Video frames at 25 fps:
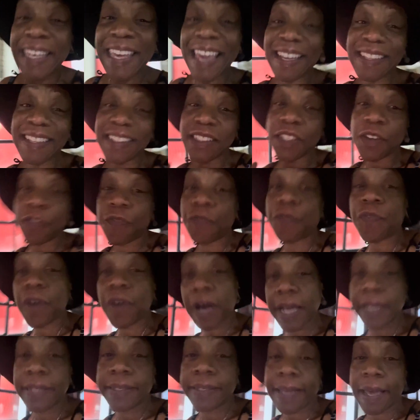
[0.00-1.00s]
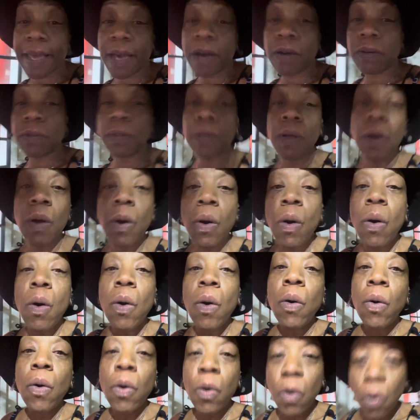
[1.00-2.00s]
get to find out
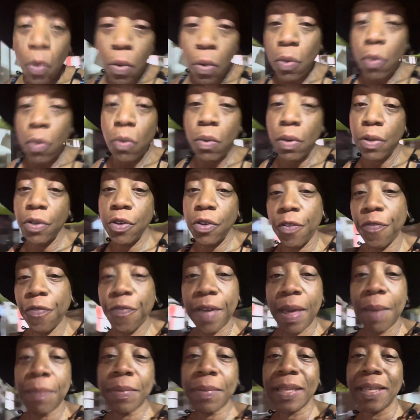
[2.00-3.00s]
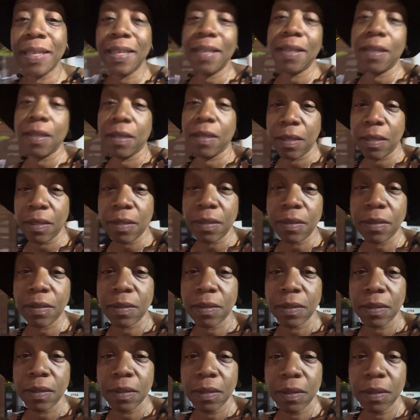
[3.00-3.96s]
who your family is,